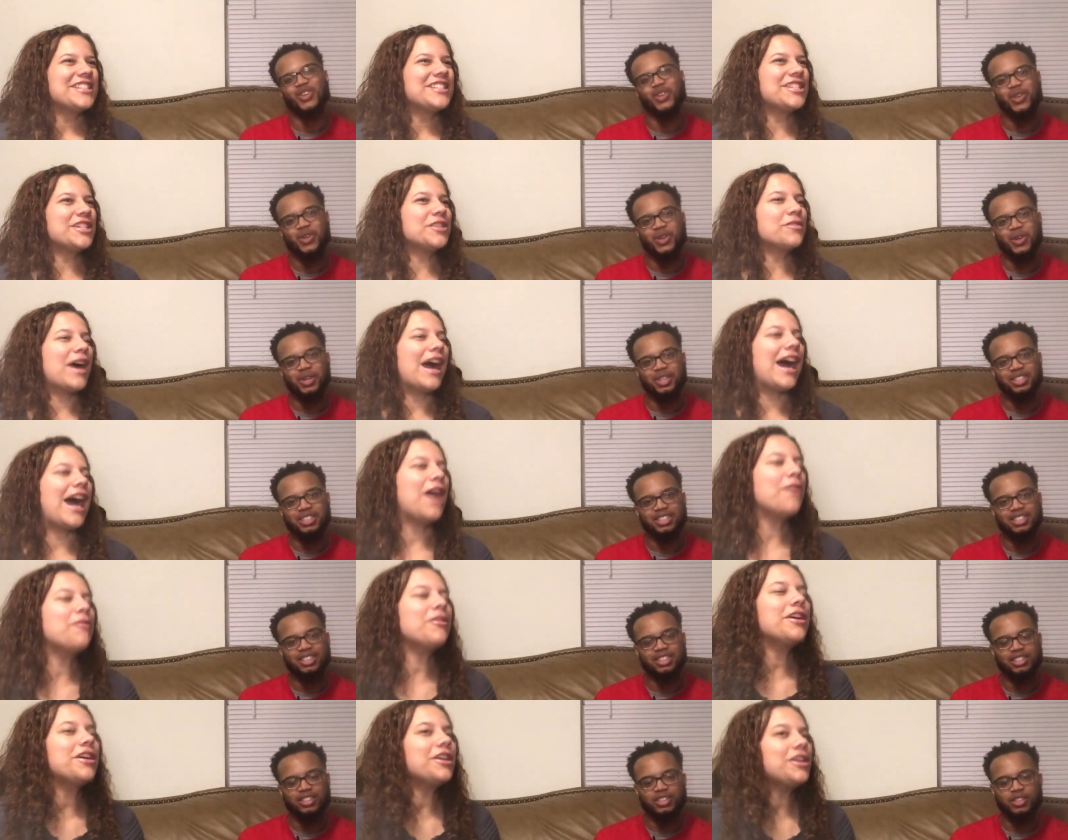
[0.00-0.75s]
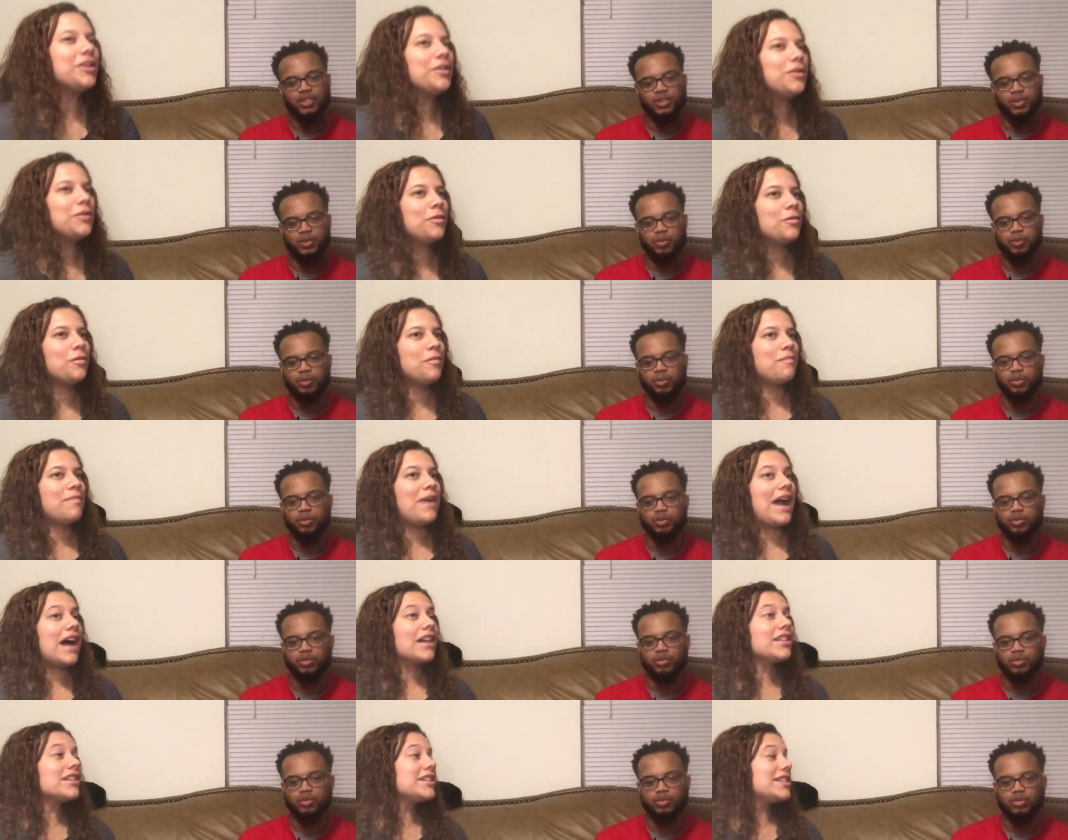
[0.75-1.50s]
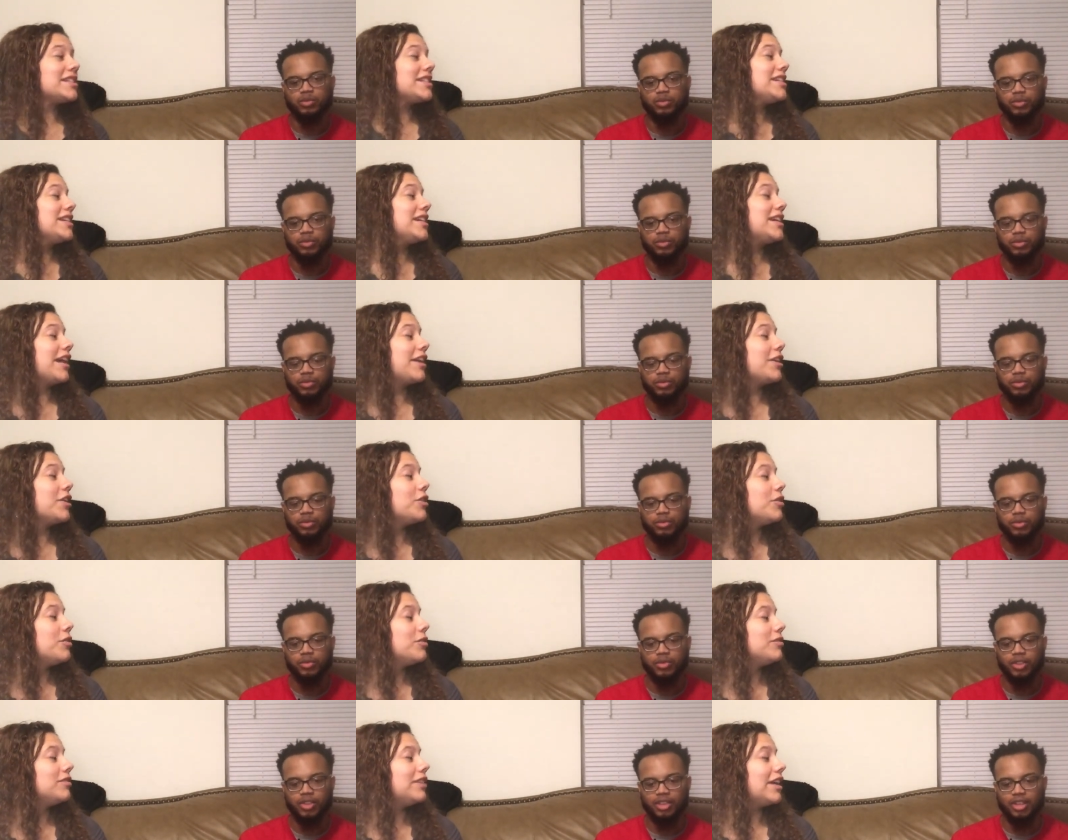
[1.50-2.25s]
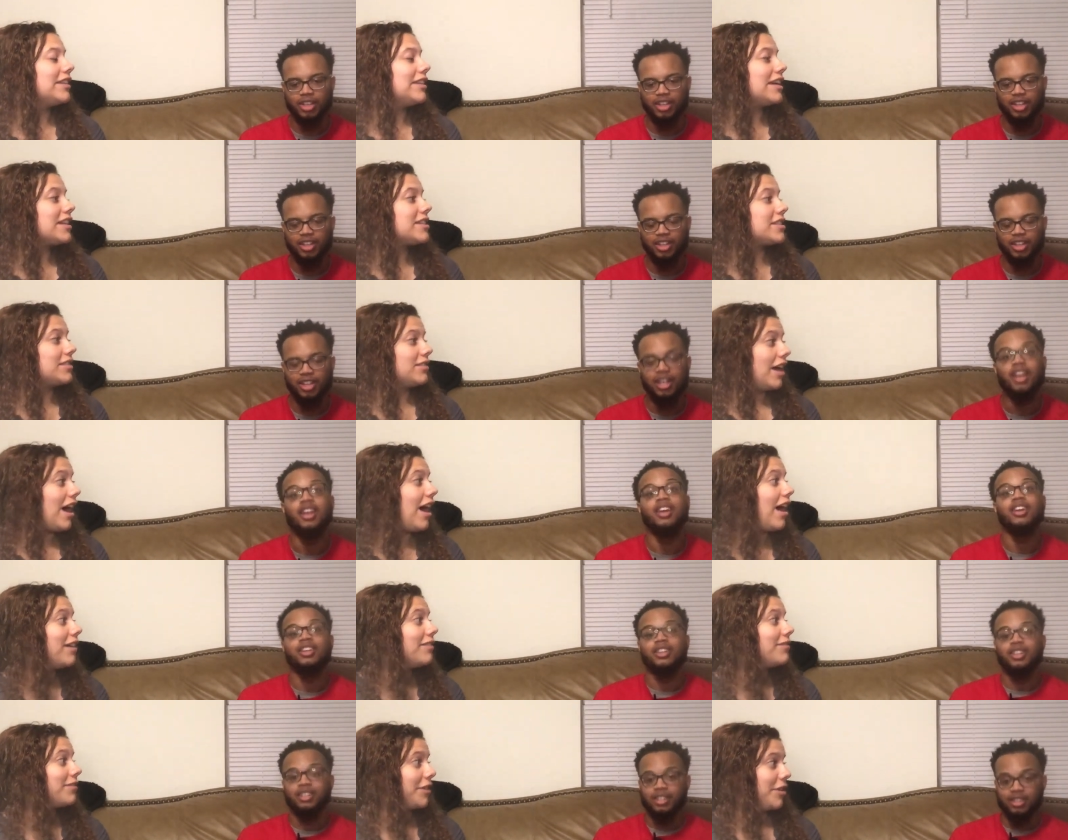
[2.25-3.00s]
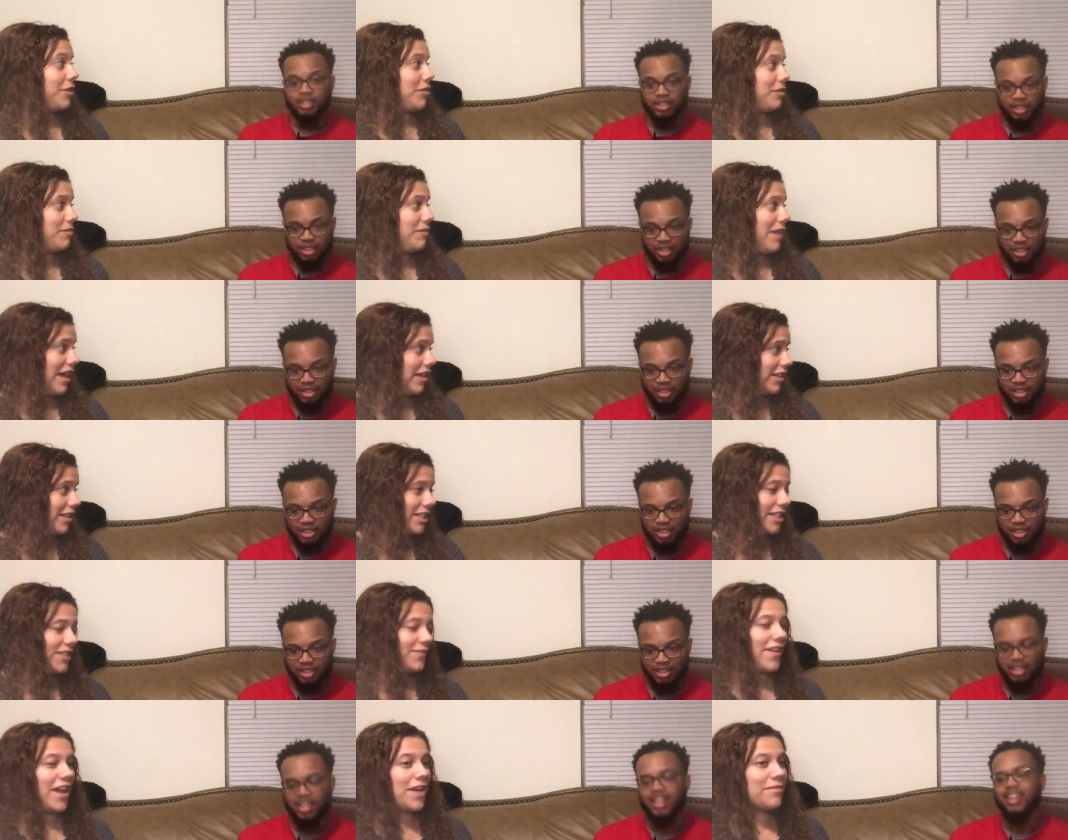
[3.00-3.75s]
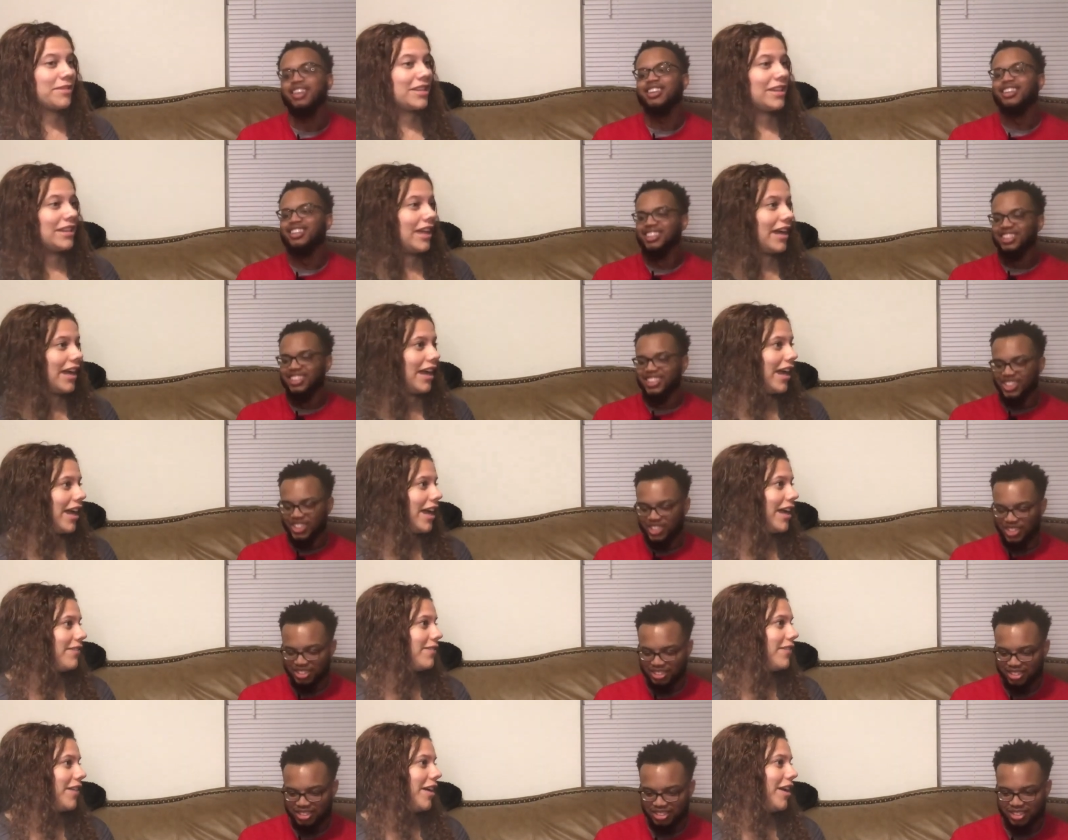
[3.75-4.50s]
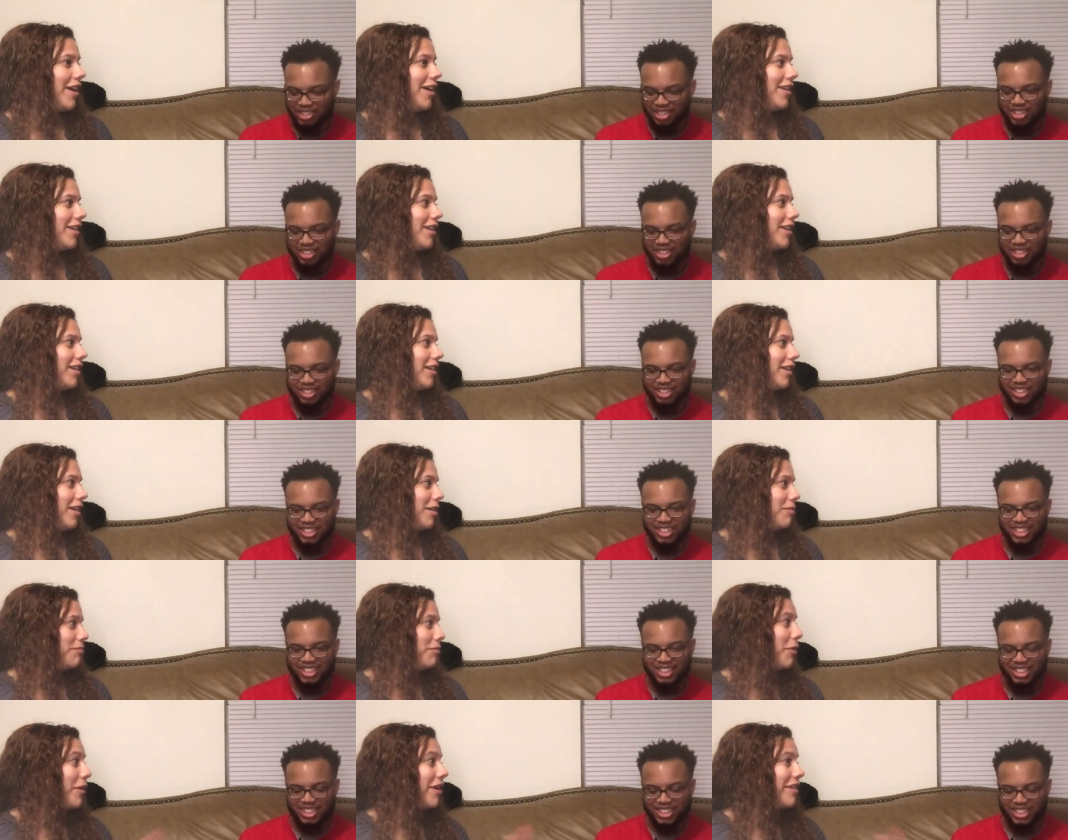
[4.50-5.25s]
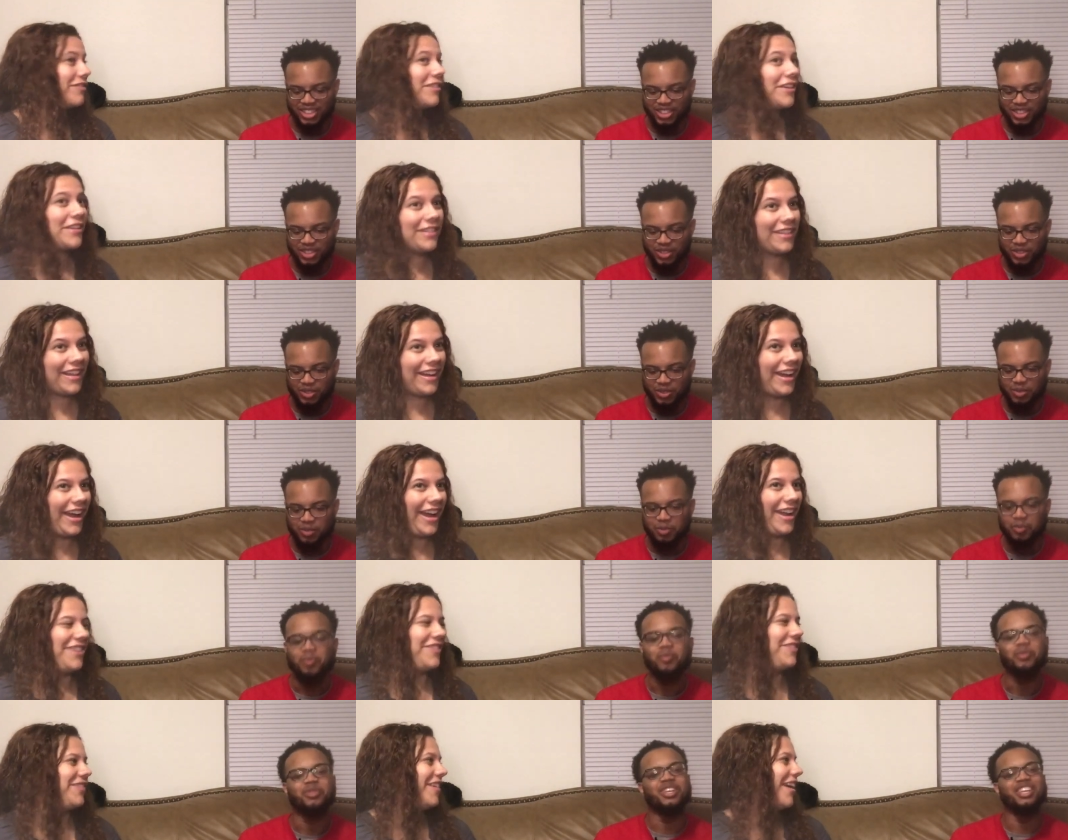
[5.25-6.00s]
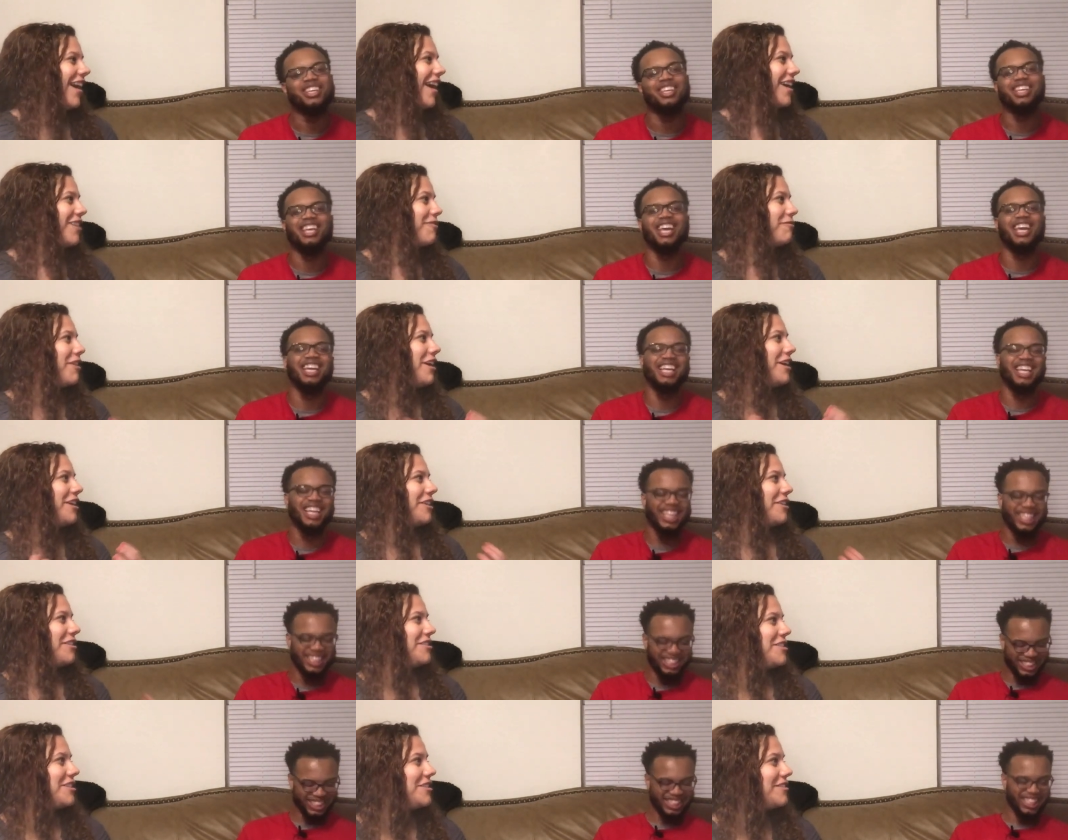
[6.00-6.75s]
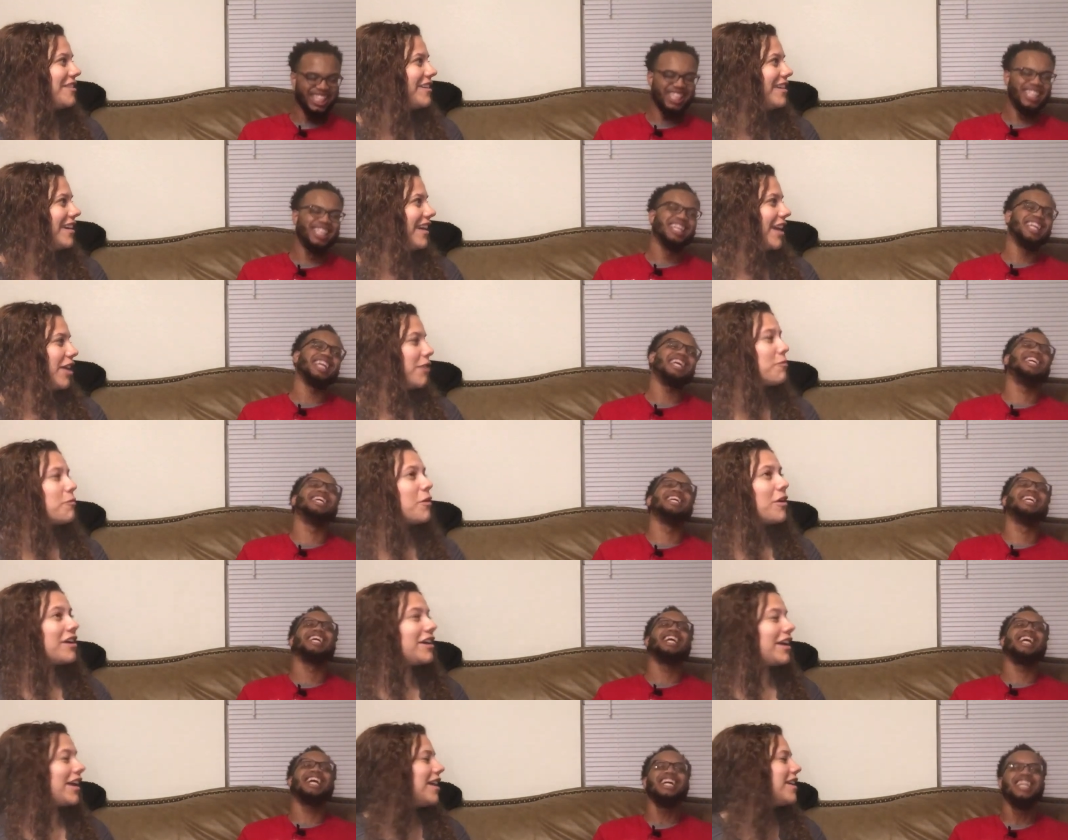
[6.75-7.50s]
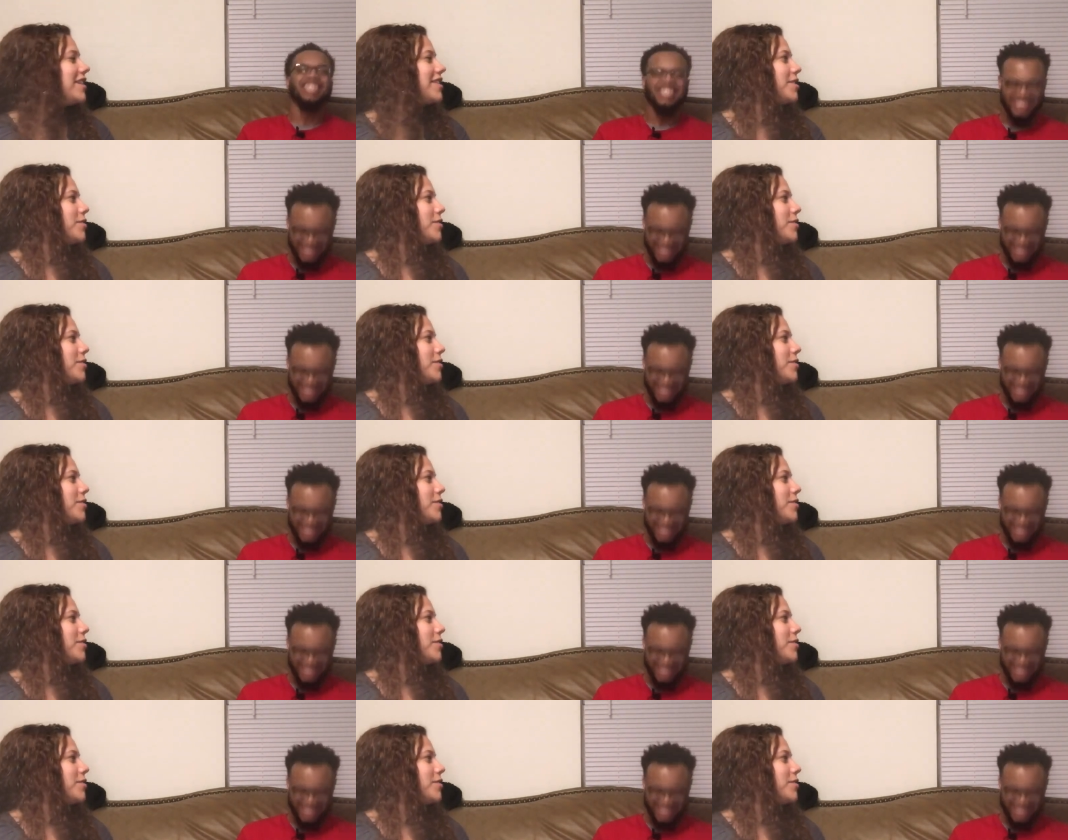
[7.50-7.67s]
Speaker 1: so how are you balancing? I know that that's a lot for you to balance family life and uh, boyfriend life and what you're doing and working. So